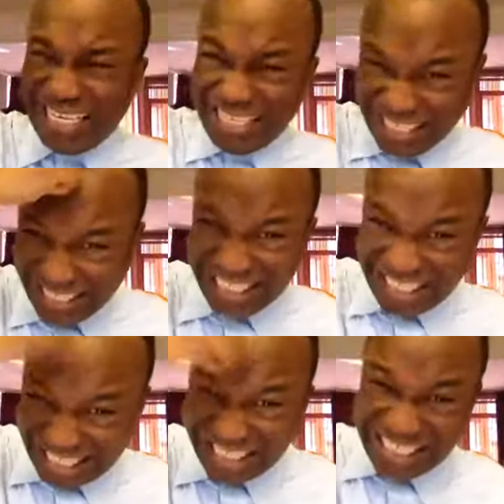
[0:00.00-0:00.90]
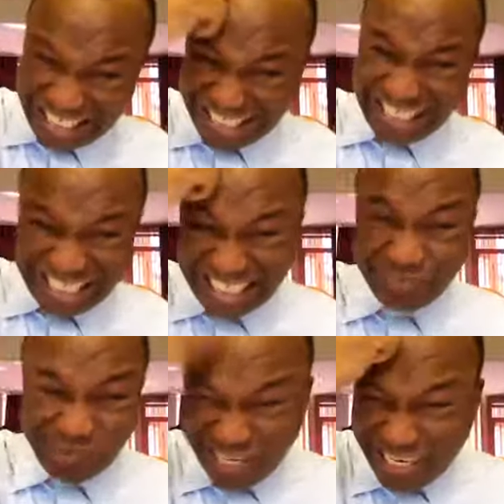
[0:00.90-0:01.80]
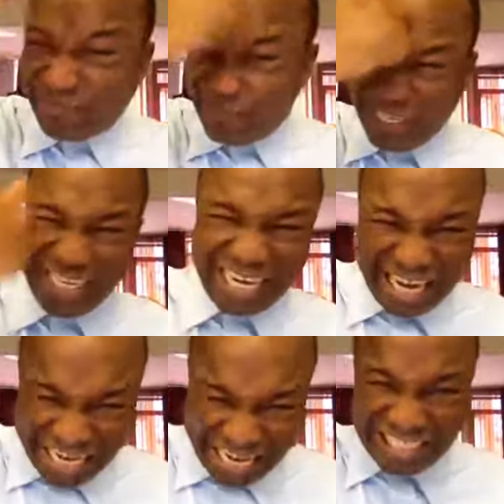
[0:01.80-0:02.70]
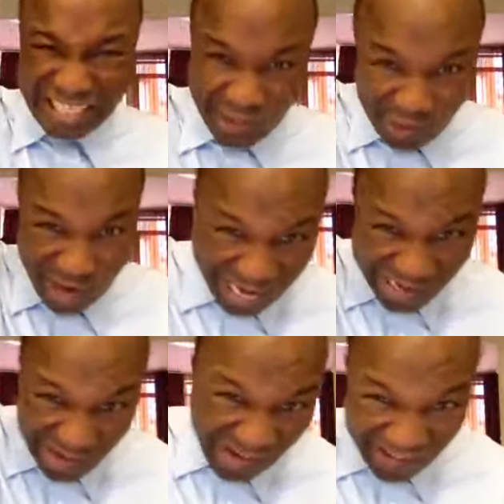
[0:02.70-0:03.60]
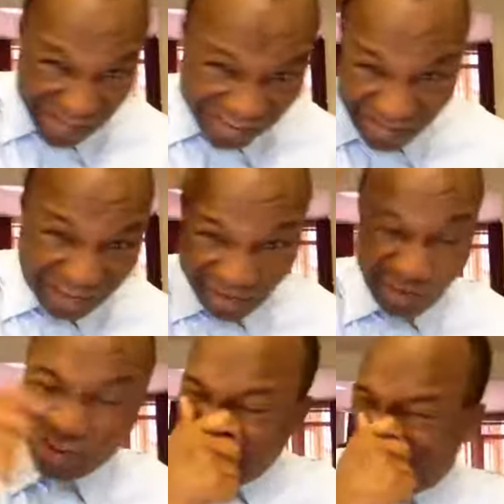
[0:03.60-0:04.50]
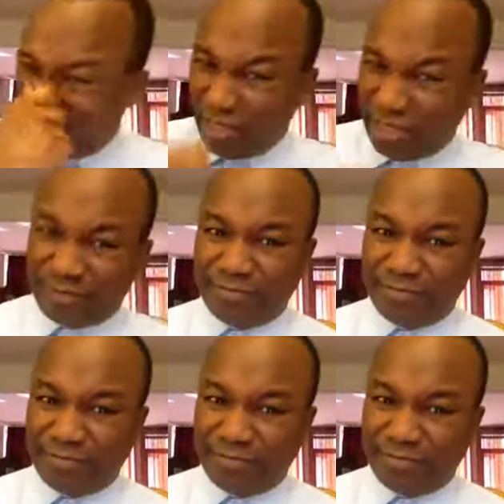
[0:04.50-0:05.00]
They do she, she, she hit me in the head and say, You are dull, you are dull, you cannot read.